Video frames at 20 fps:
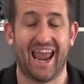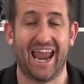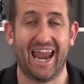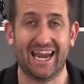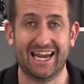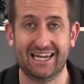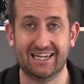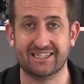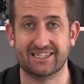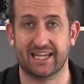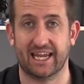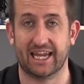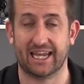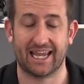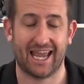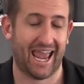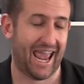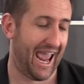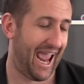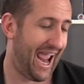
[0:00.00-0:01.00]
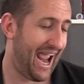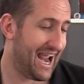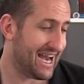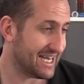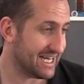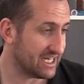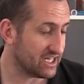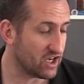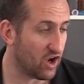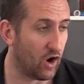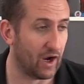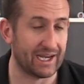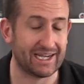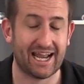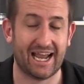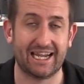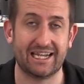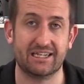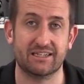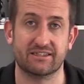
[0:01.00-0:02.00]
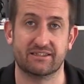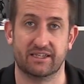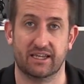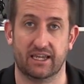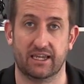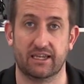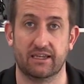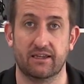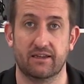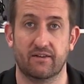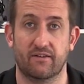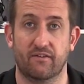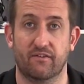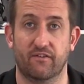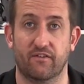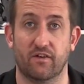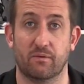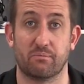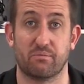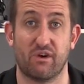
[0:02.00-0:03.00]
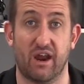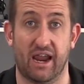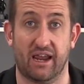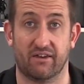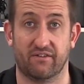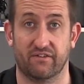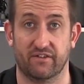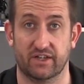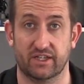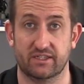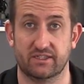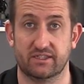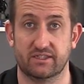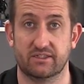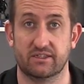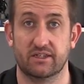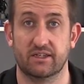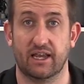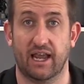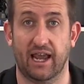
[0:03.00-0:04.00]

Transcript: eating any 980 for breakfast.